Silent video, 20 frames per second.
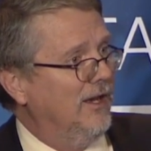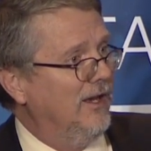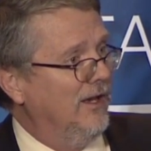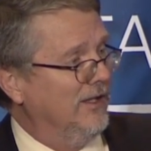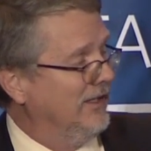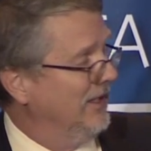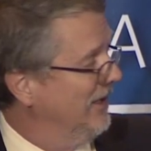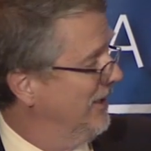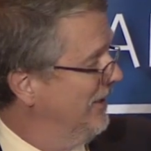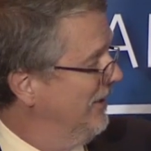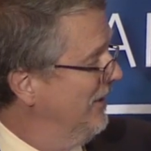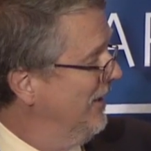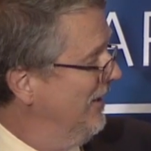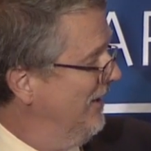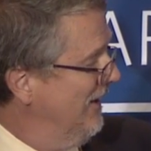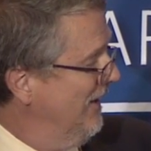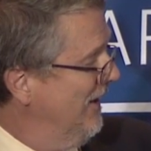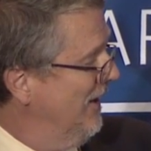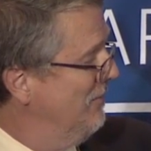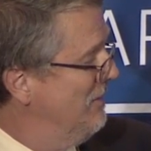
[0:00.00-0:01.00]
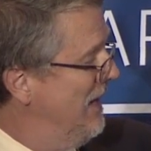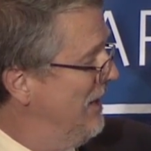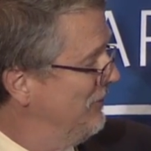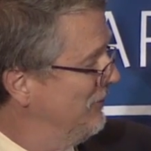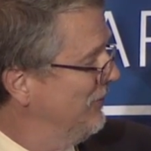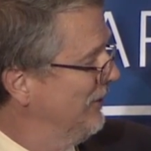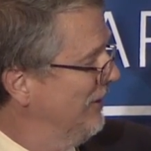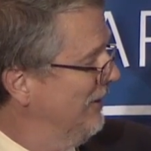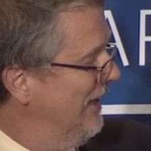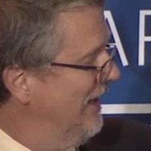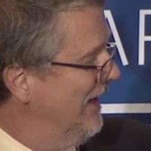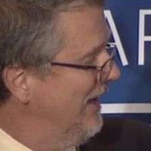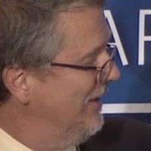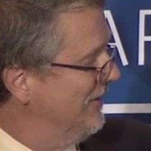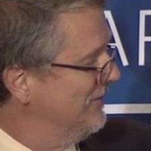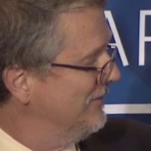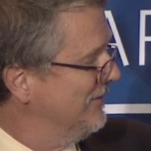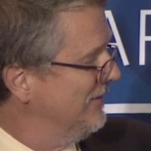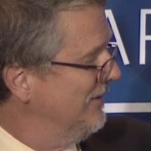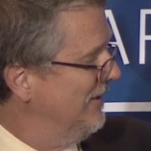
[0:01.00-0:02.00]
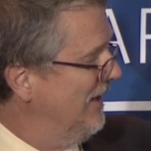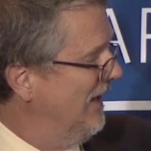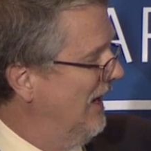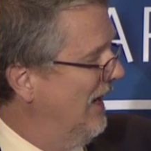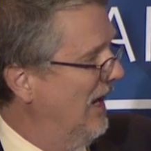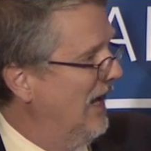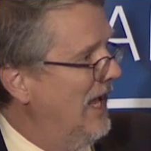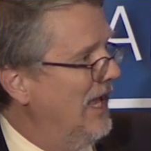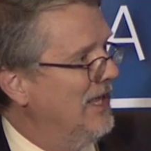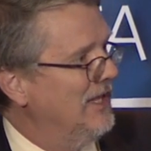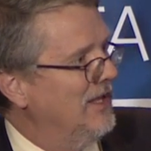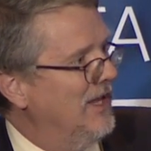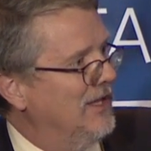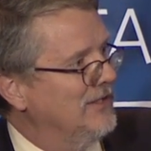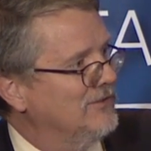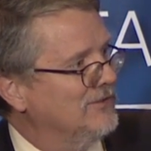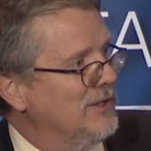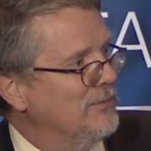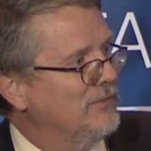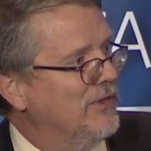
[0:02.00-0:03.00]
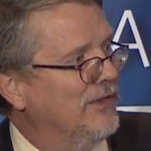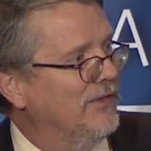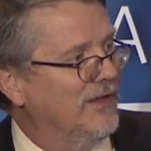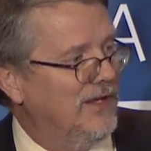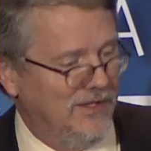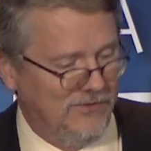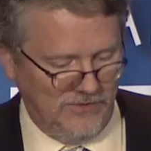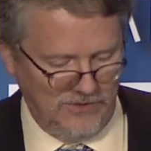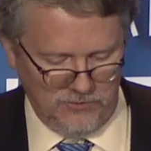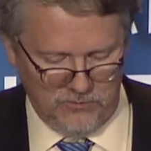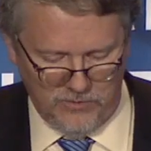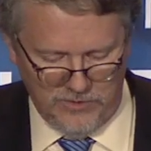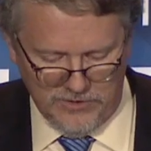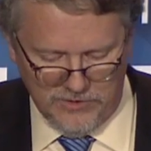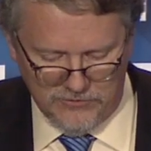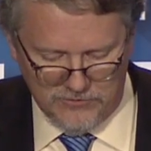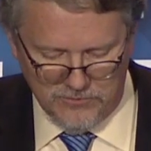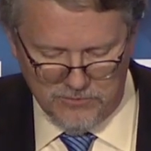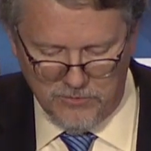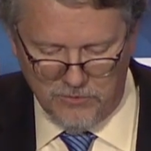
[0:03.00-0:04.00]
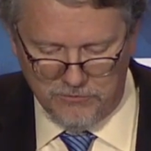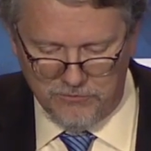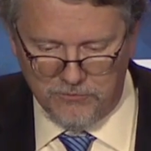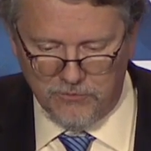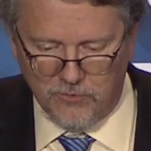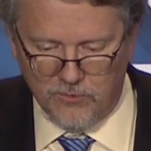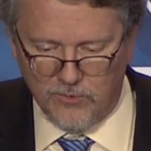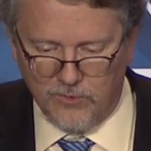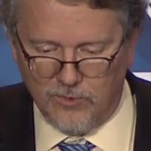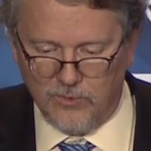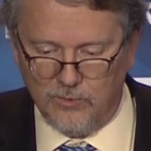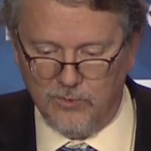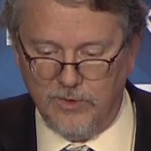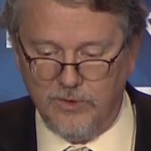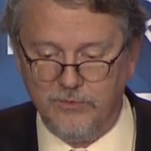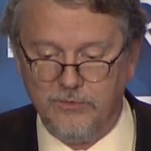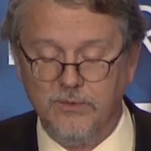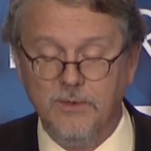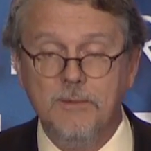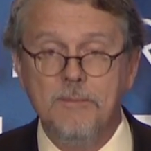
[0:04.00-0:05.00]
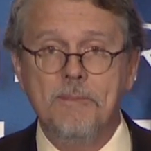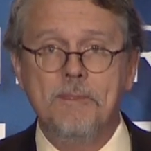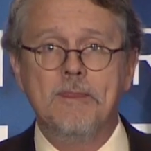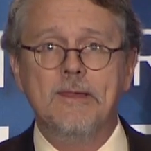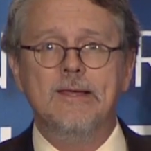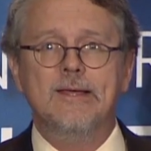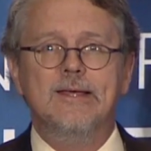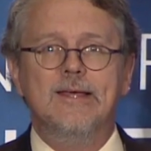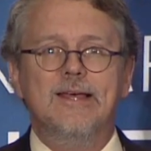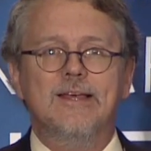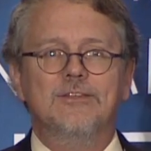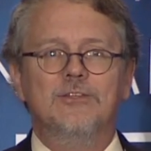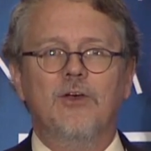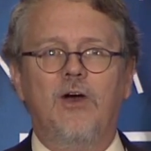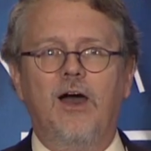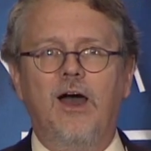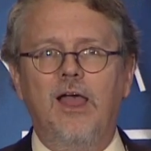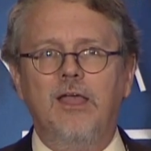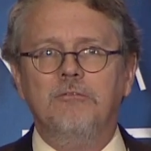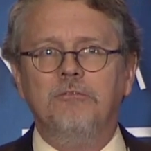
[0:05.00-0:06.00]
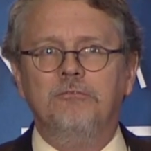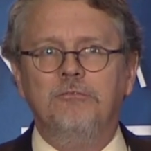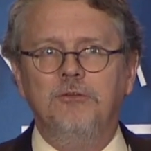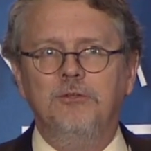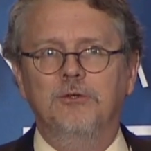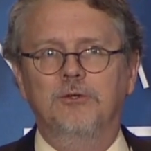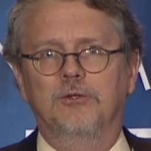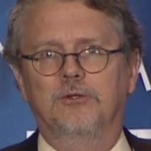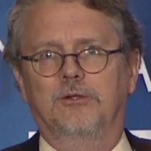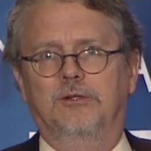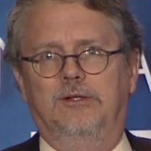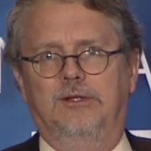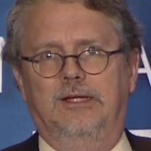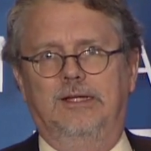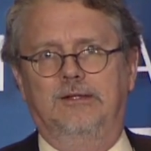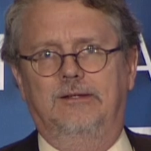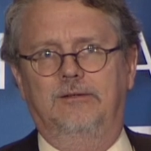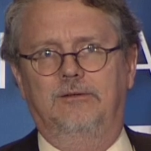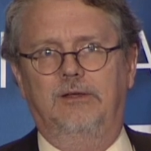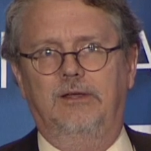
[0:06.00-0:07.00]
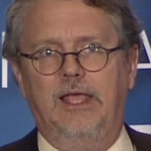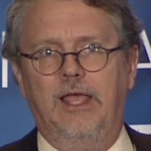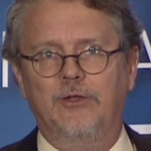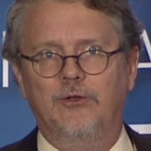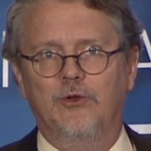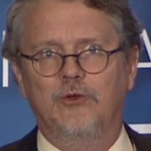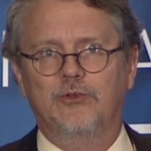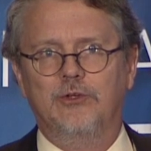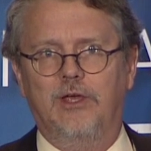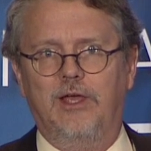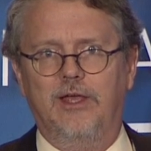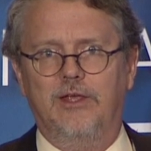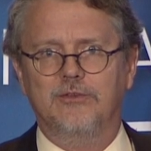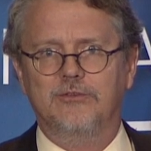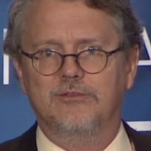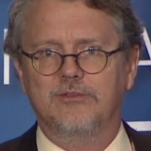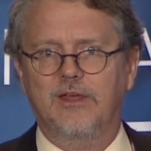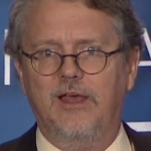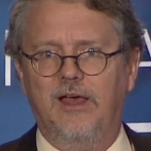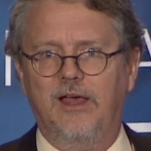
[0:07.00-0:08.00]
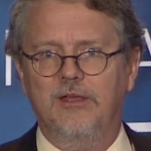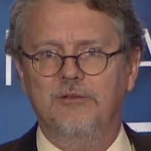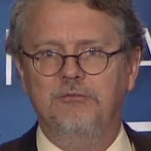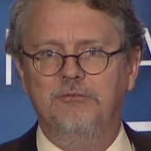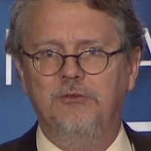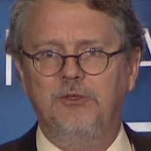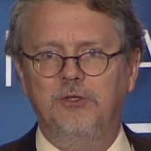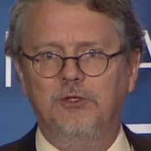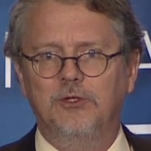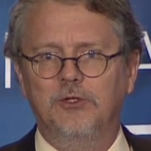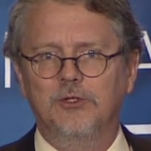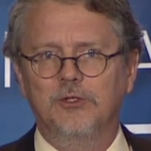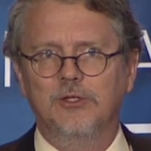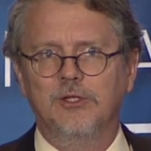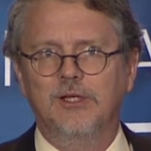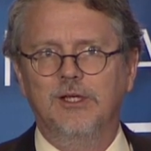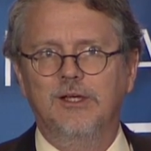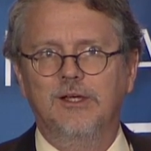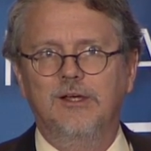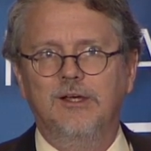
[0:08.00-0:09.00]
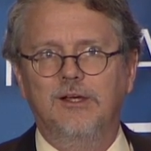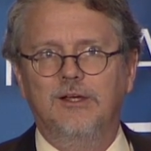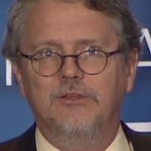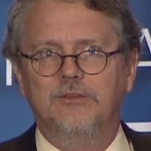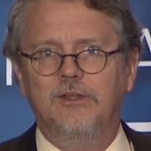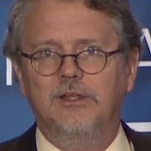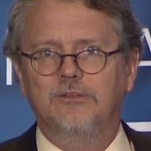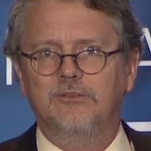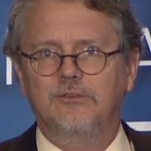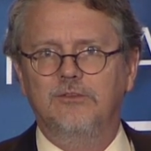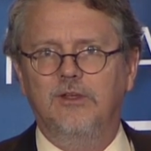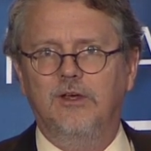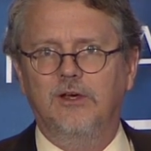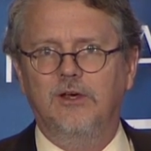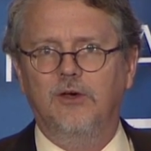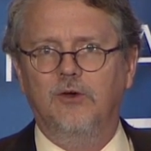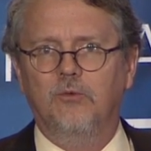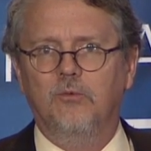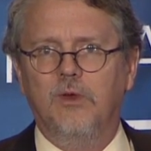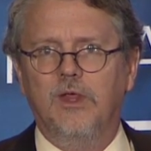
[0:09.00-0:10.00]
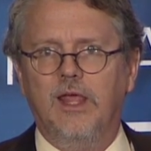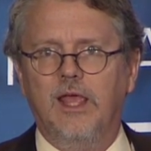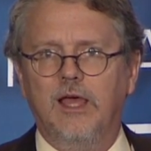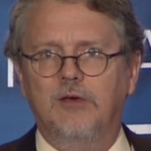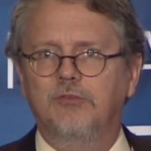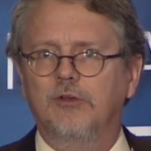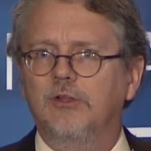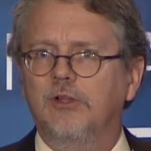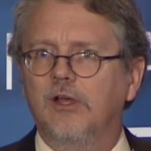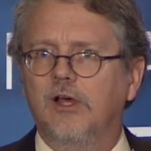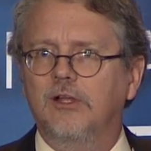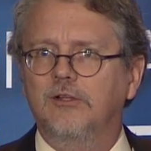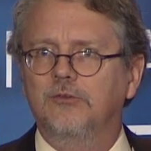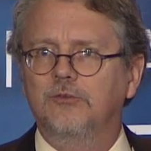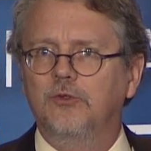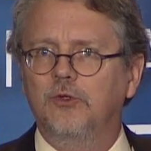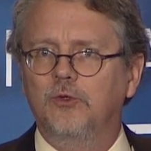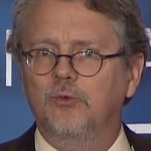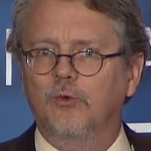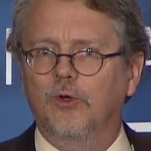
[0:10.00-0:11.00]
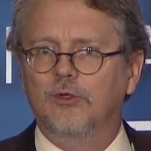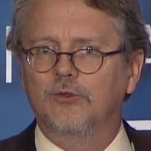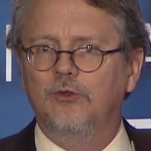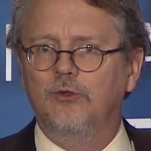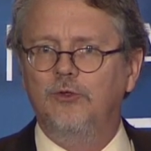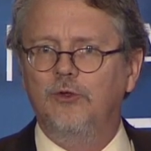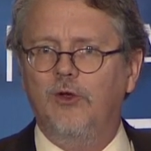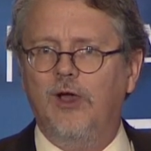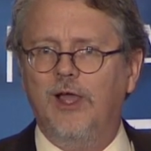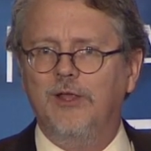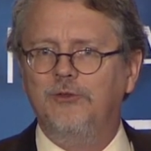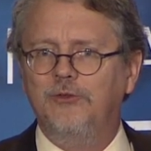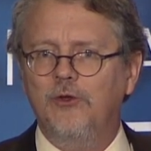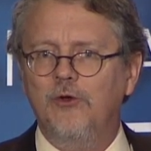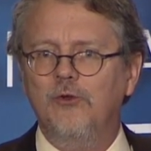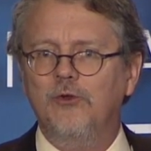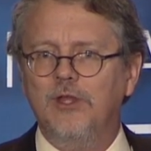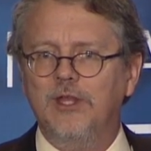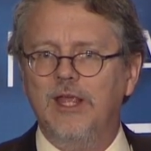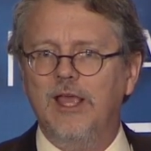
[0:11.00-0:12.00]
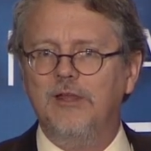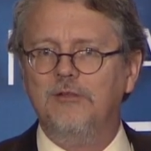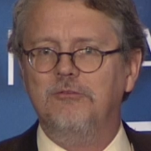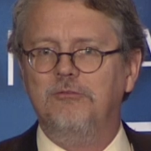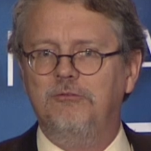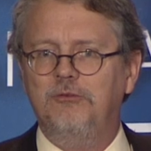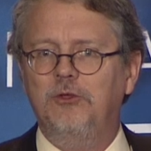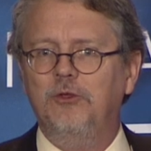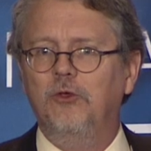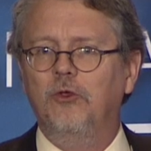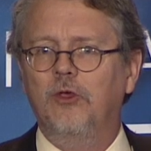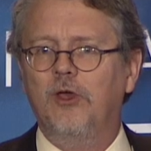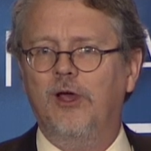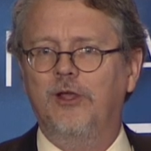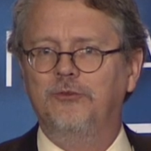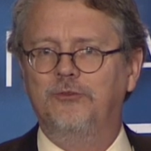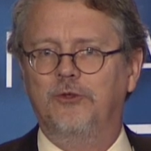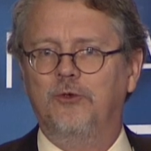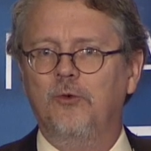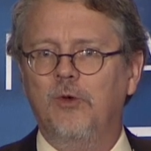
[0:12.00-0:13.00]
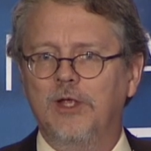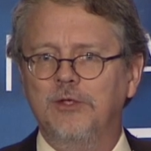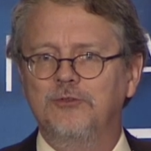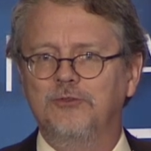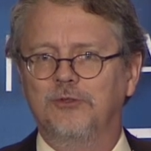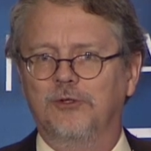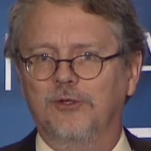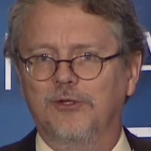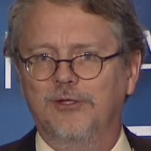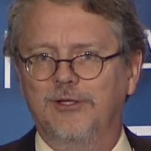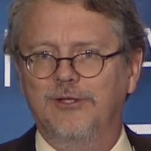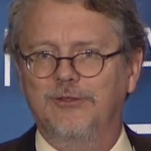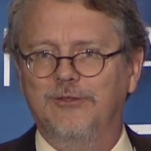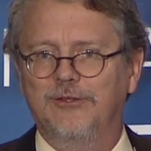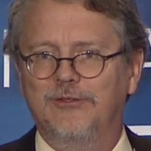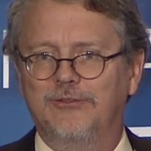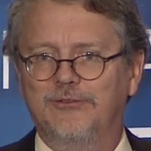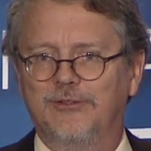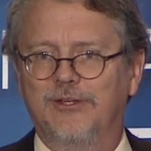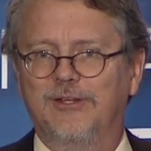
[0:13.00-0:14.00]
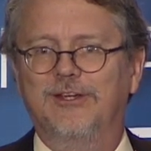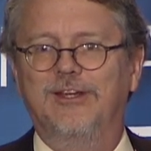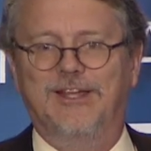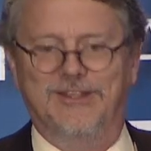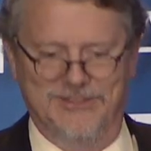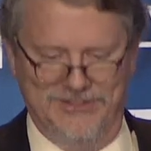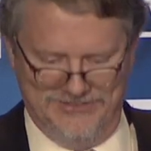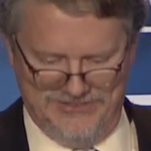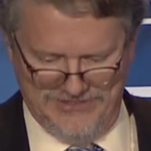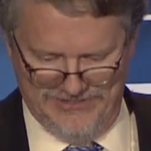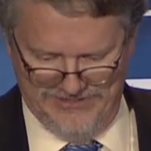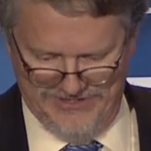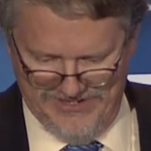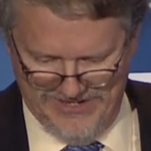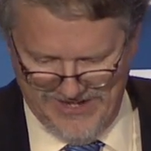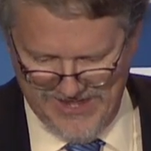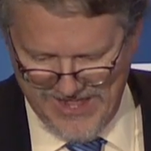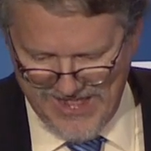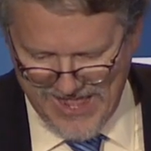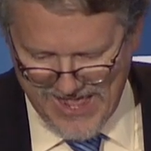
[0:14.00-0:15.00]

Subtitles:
Again, a master class. And something that I think we need to move forward with. So I feel energized. I feel that we have a lot of good work to do. I don't yet feel consequential in this area.